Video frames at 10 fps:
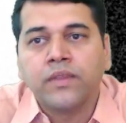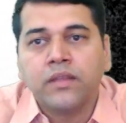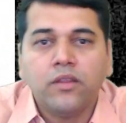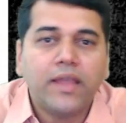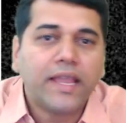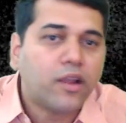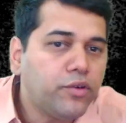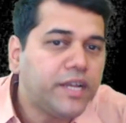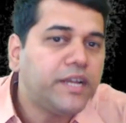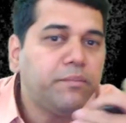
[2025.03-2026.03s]
Now,
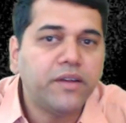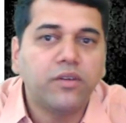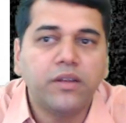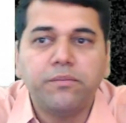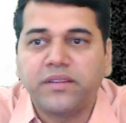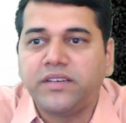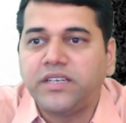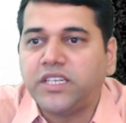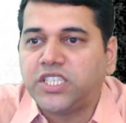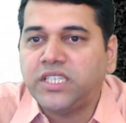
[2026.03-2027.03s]
accountant made one
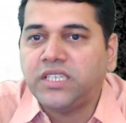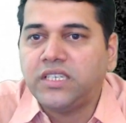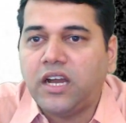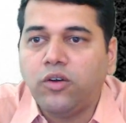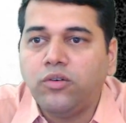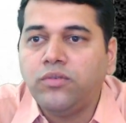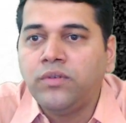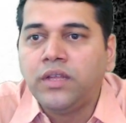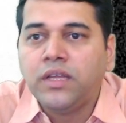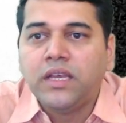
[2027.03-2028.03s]
presentation how
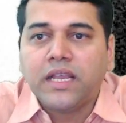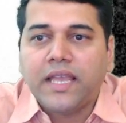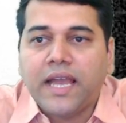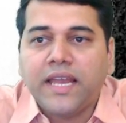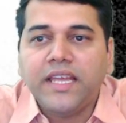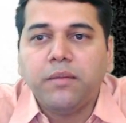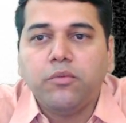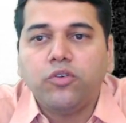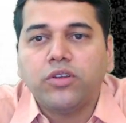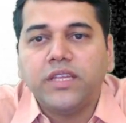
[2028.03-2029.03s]
carrying
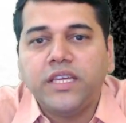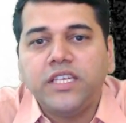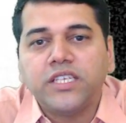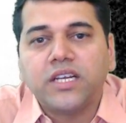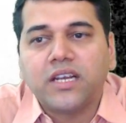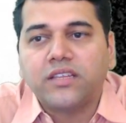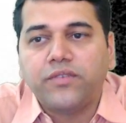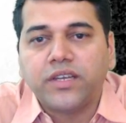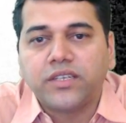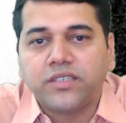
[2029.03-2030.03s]
amount on the initial
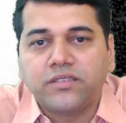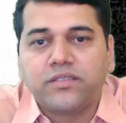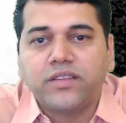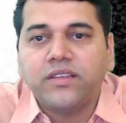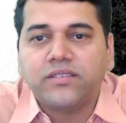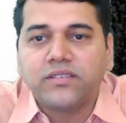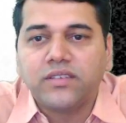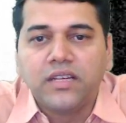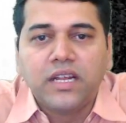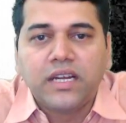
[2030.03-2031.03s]
classification is 6,
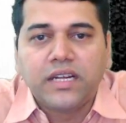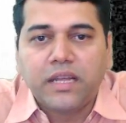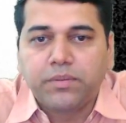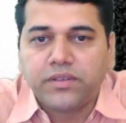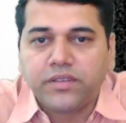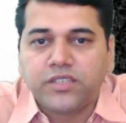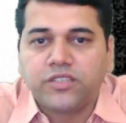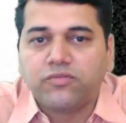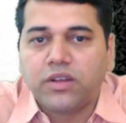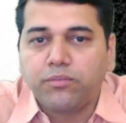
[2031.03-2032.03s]
depreciation is
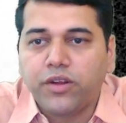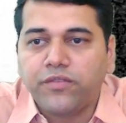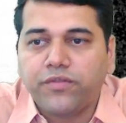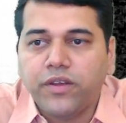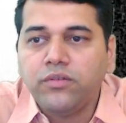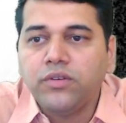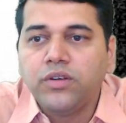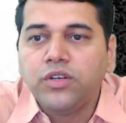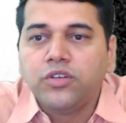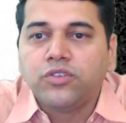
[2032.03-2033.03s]
1.5.
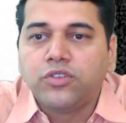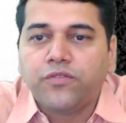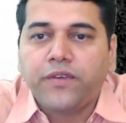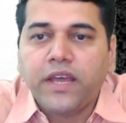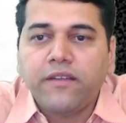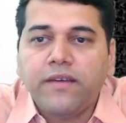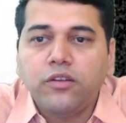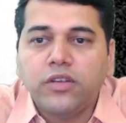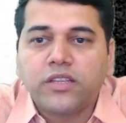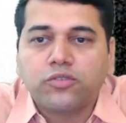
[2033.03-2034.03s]
Now, fair value
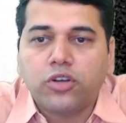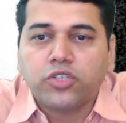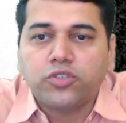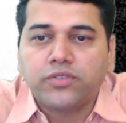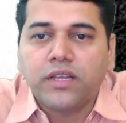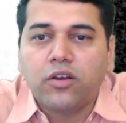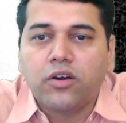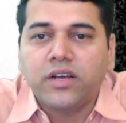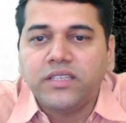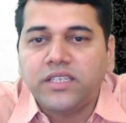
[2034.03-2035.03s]
less cost to sell
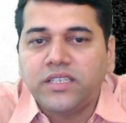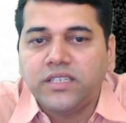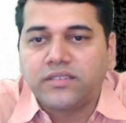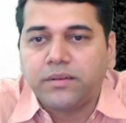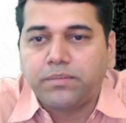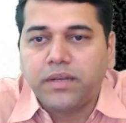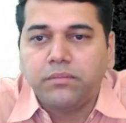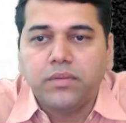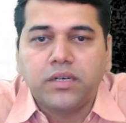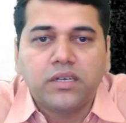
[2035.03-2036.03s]
on 30th
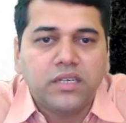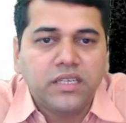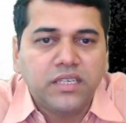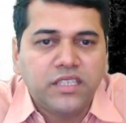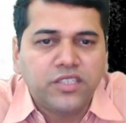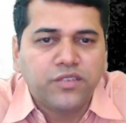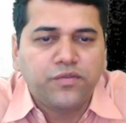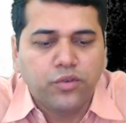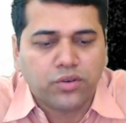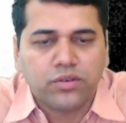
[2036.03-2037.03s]
September is 4.